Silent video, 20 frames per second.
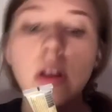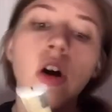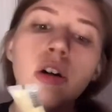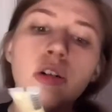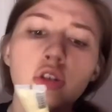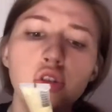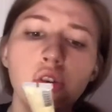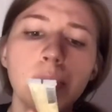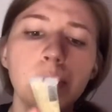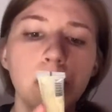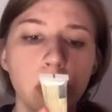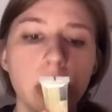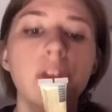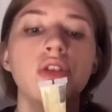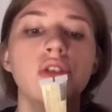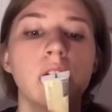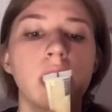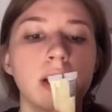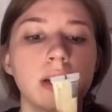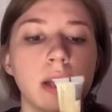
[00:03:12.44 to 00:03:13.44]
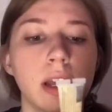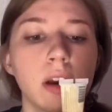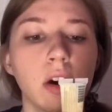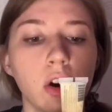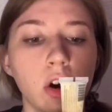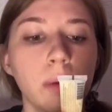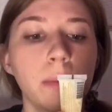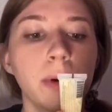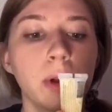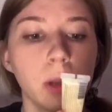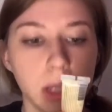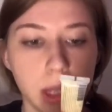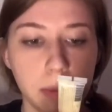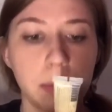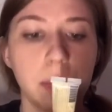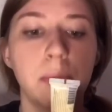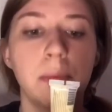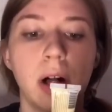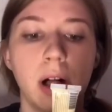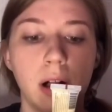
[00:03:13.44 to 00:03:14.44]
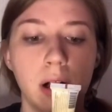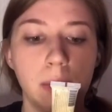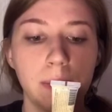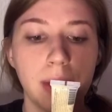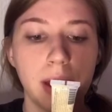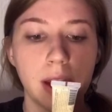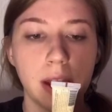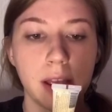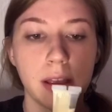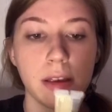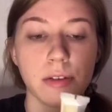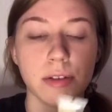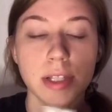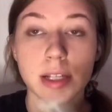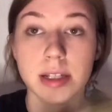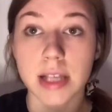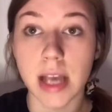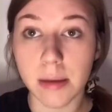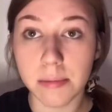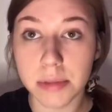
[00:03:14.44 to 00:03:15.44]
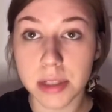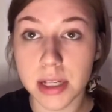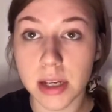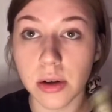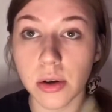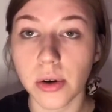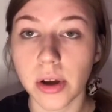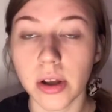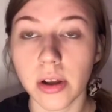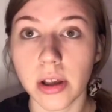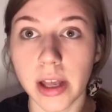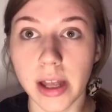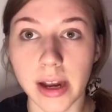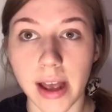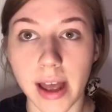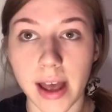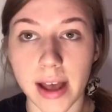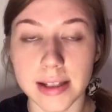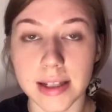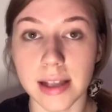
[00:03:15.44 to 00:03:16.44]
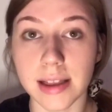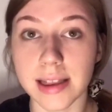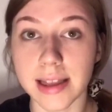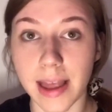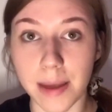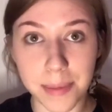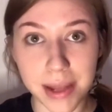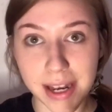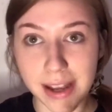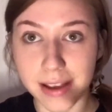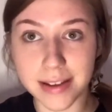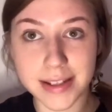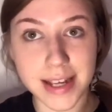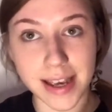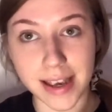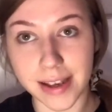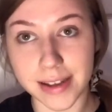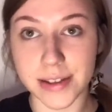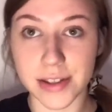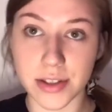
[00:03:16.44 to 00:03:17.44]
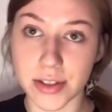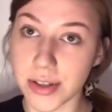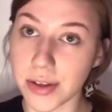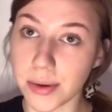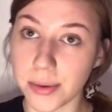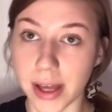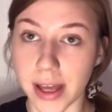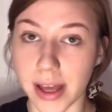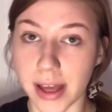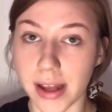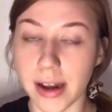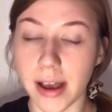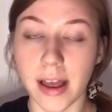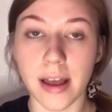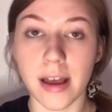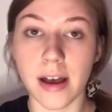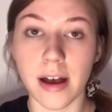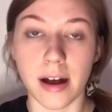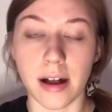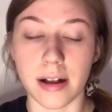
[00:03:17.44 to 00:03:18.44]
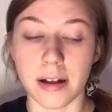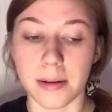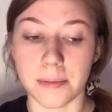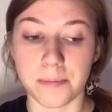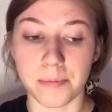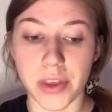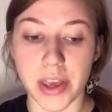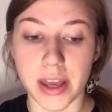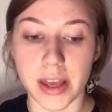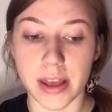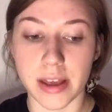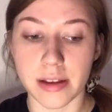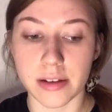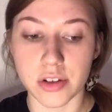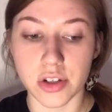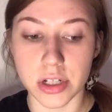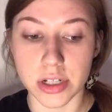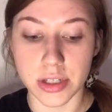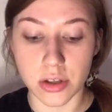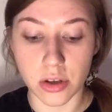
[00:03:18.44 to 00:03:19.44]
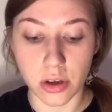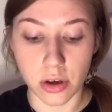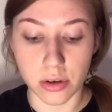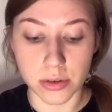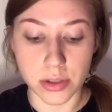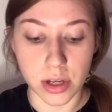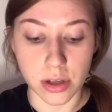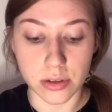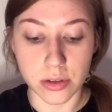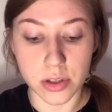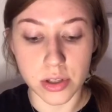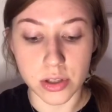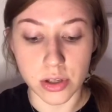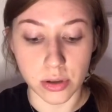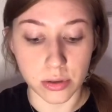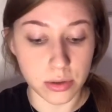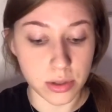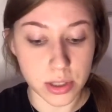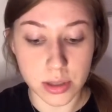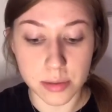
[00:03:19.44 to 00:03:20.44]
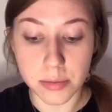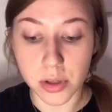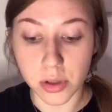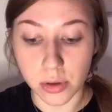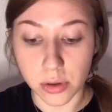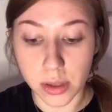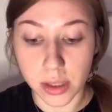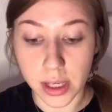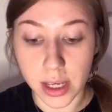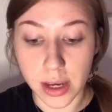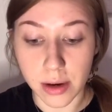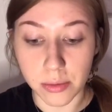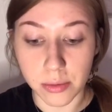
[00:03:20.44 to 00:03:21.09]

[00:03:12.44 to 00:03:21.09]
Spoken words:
Ultra Moisturizing Herbal Lip Balm, and it uses hemp seed oil and it has a lemony taste to it. It just goes on so smoothly.